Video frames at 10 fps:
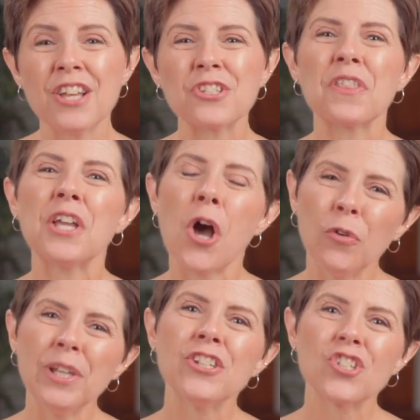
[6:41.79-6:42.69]
So the
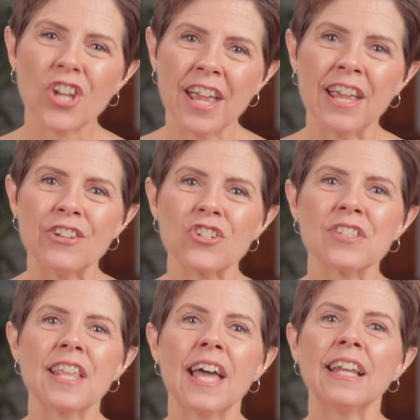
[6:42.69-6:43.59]
only change
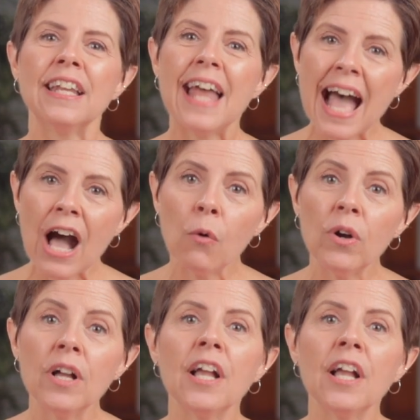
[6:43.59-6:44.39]
is that now